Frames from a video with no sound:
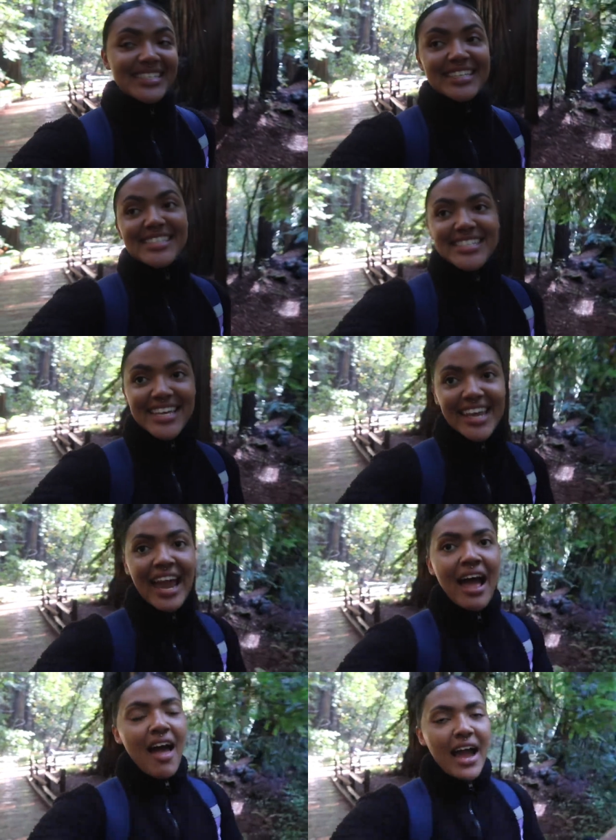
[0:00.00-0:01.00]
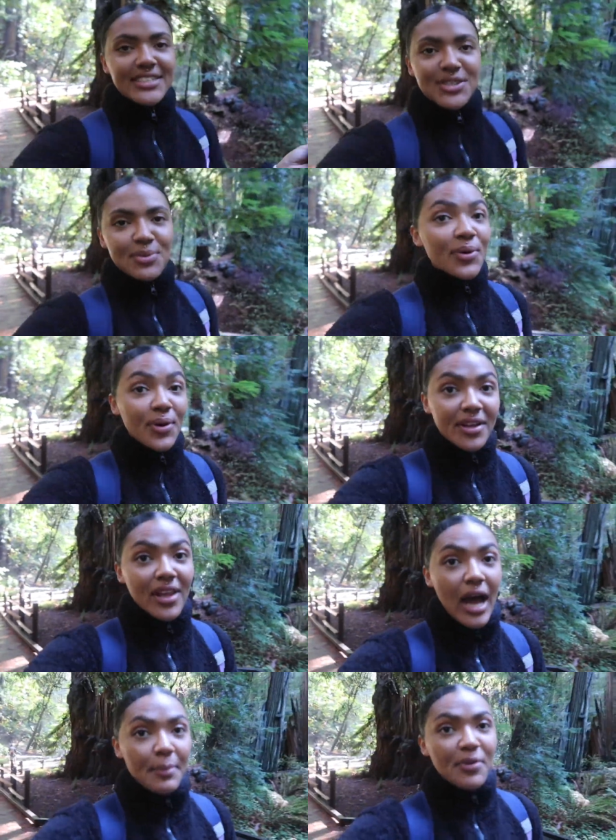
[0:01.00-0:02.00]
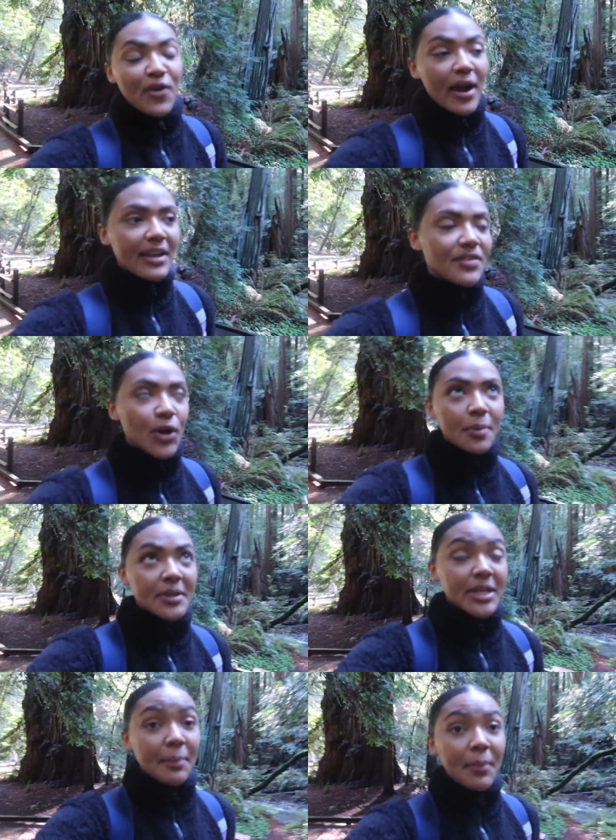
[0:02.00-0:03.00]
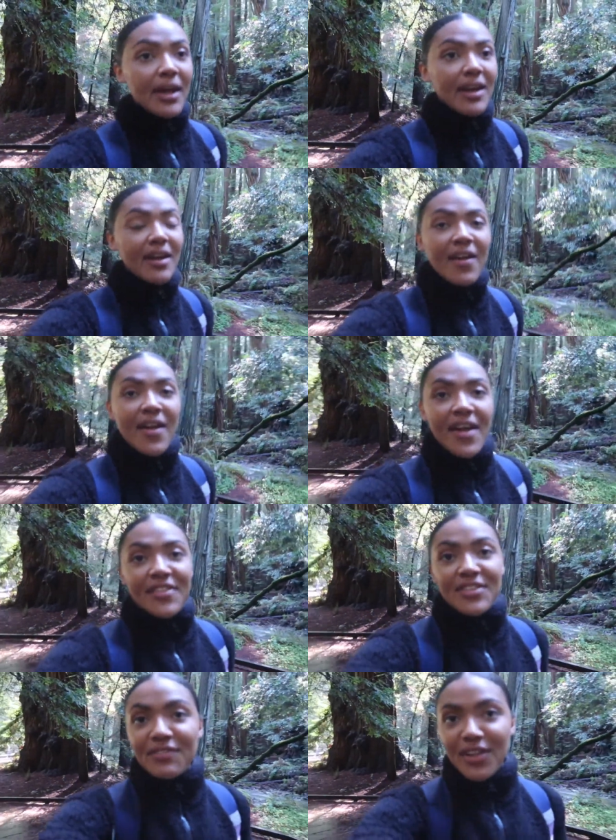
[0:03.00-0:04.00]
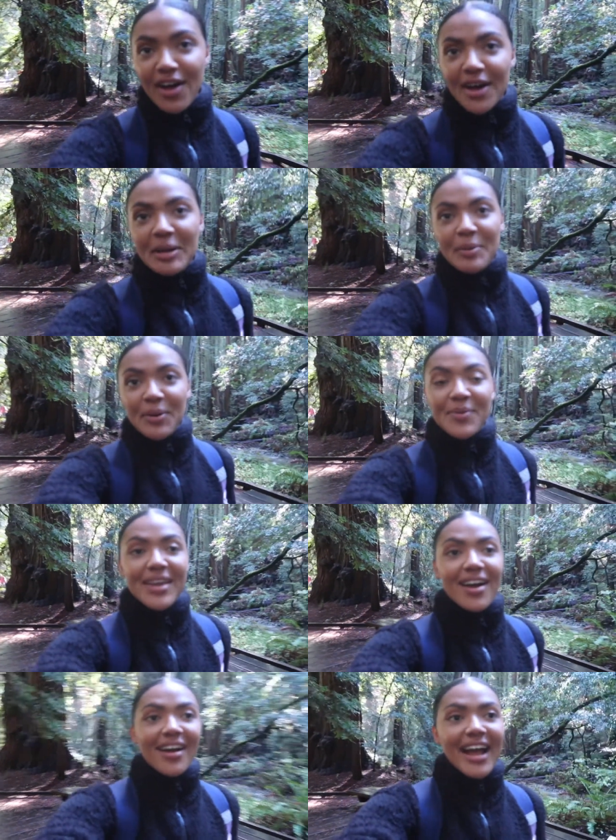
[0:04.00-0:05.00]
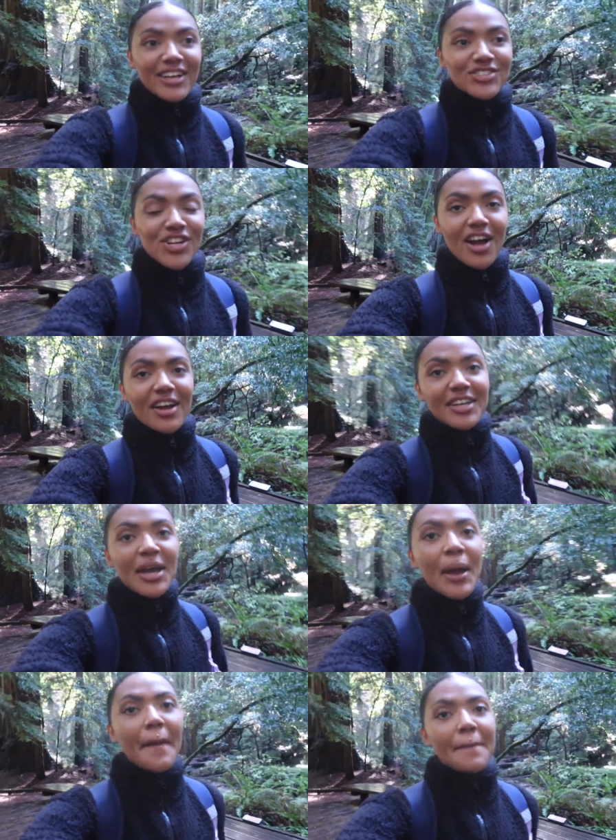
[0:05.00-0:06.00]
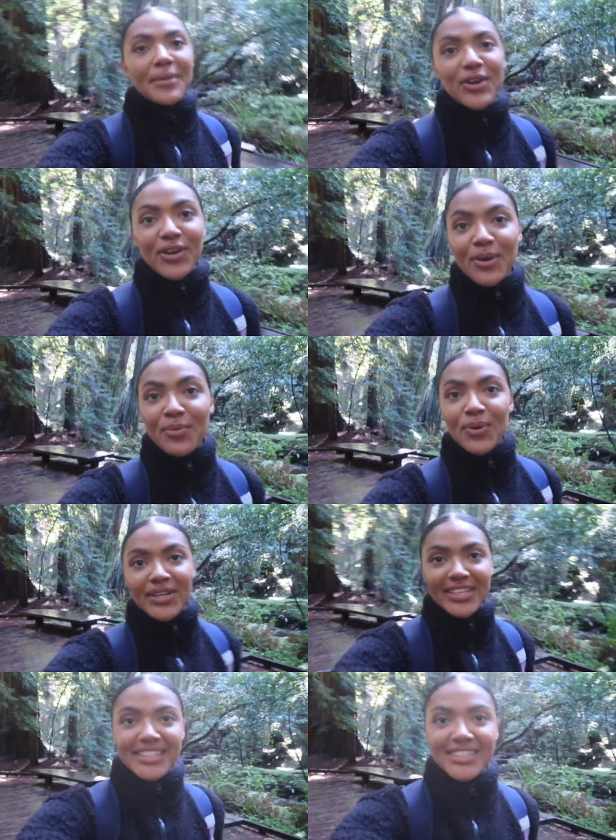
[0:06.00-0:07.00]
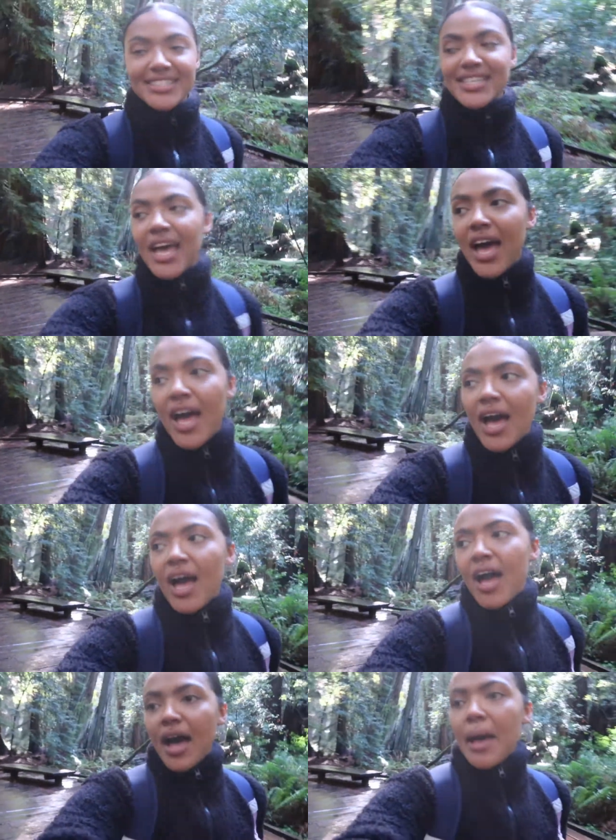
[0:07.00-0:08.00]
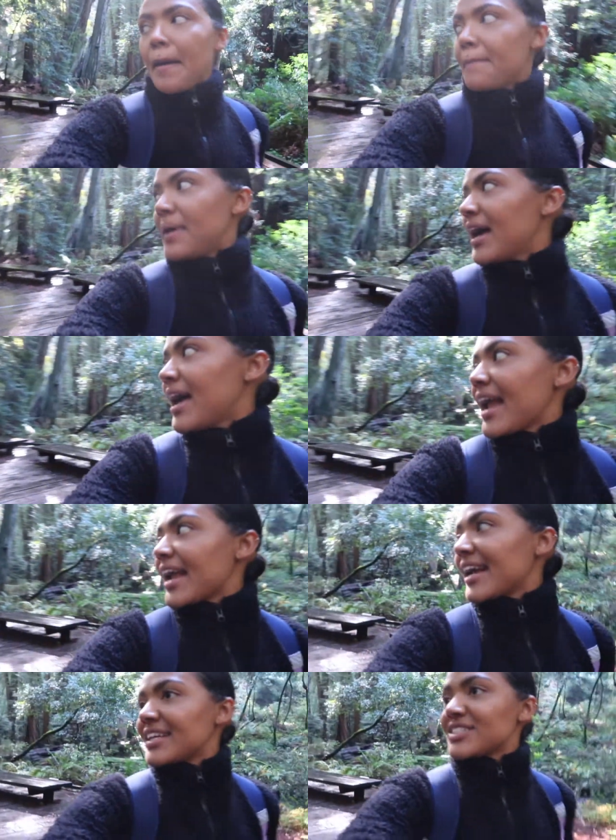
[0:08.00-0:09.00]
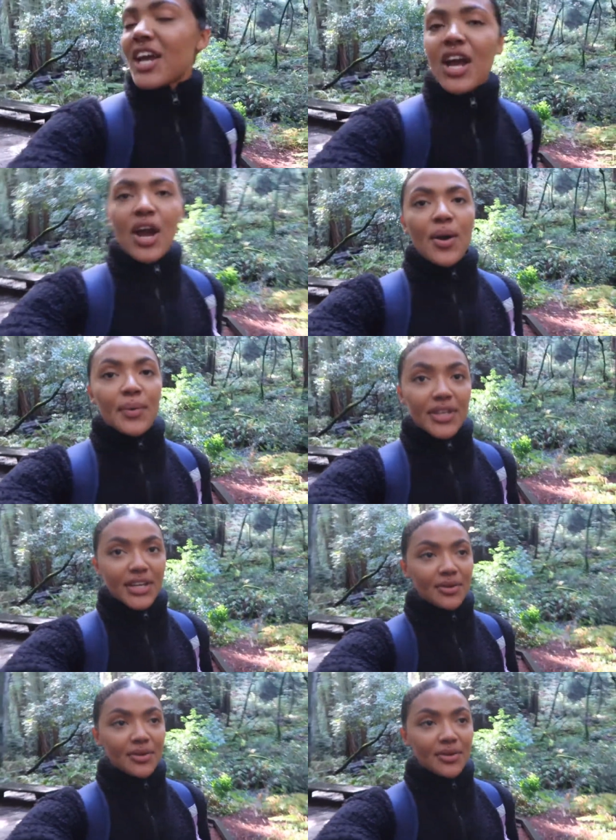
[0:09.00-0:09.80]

can see, I did record a lot before I even opened up the vlog, but we are at John Muir Woods um, and we're looking